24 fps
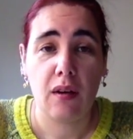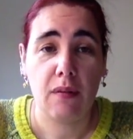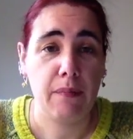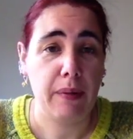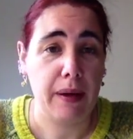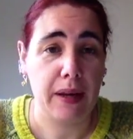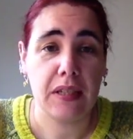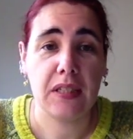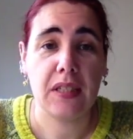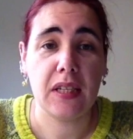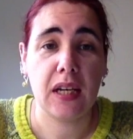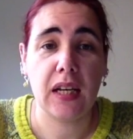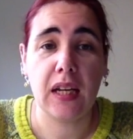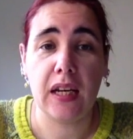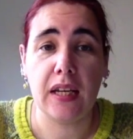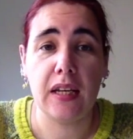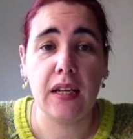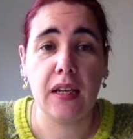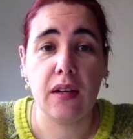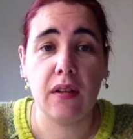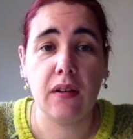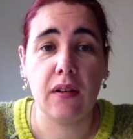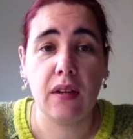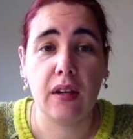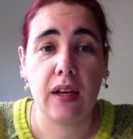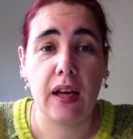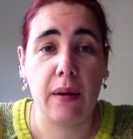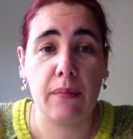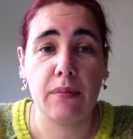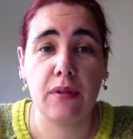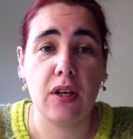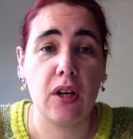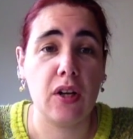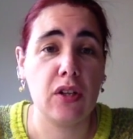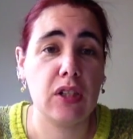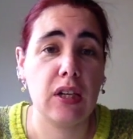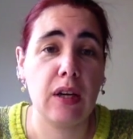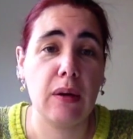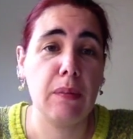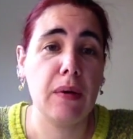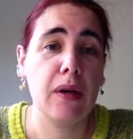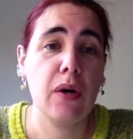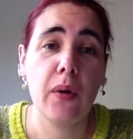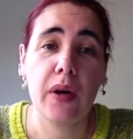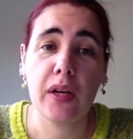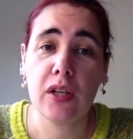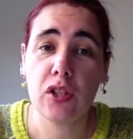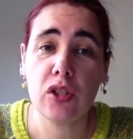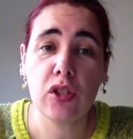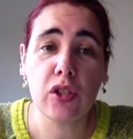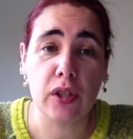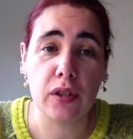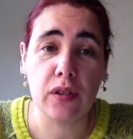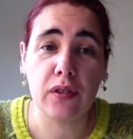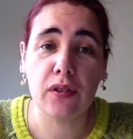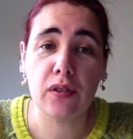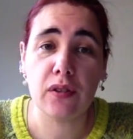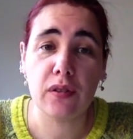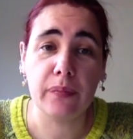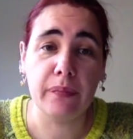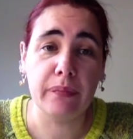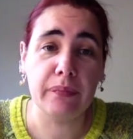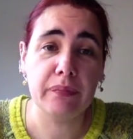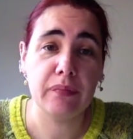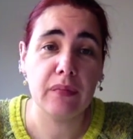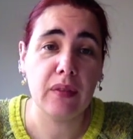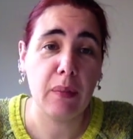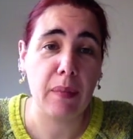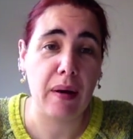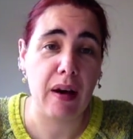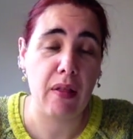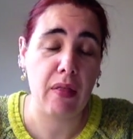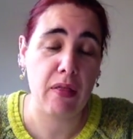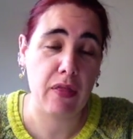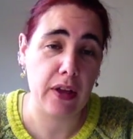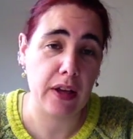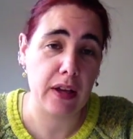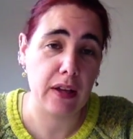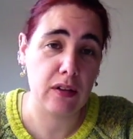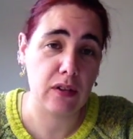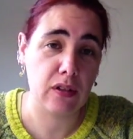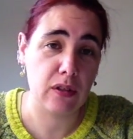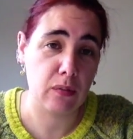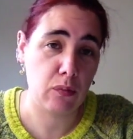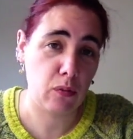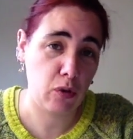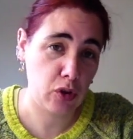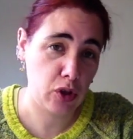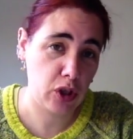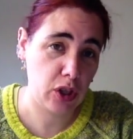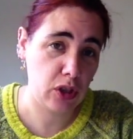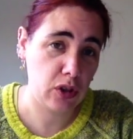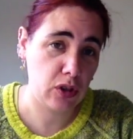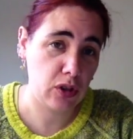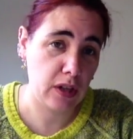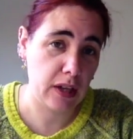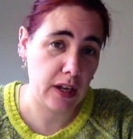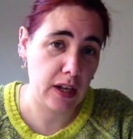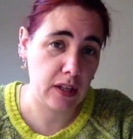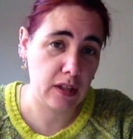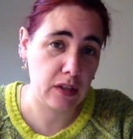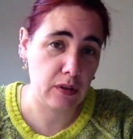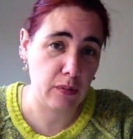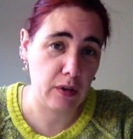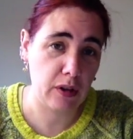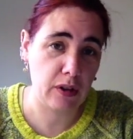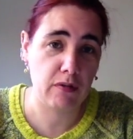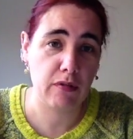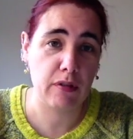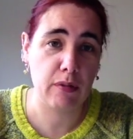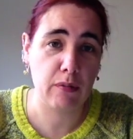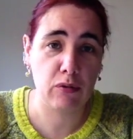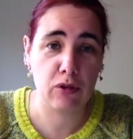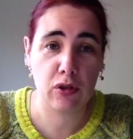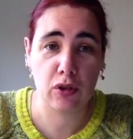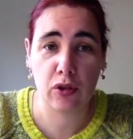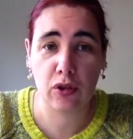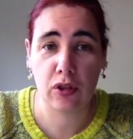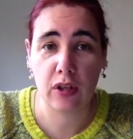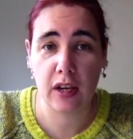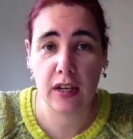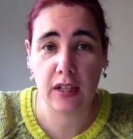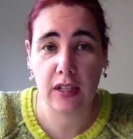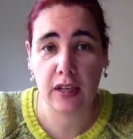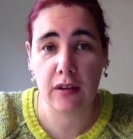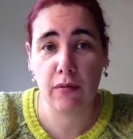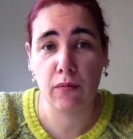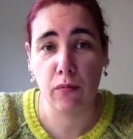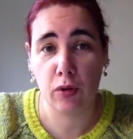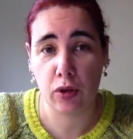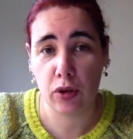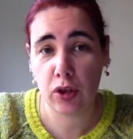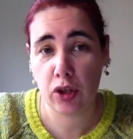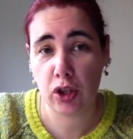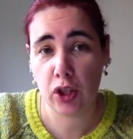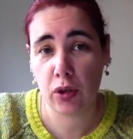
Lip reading: basically kept asking me questions about things and what she should get and whether it was a good idea and would the